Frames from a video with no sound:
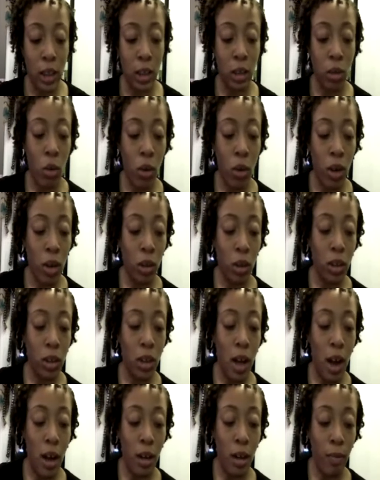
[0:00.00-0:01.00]
this oil is
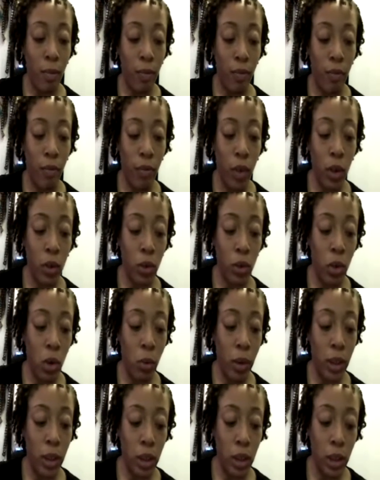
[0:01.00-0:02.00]
not filled all the
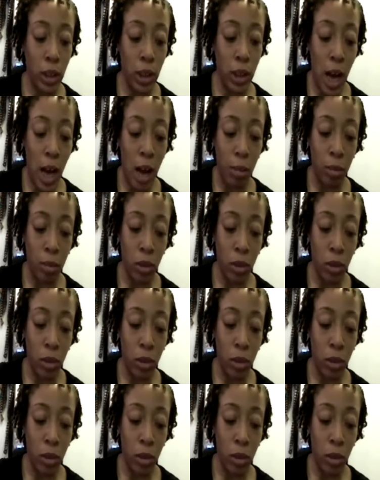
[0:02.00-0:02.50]
way to the top,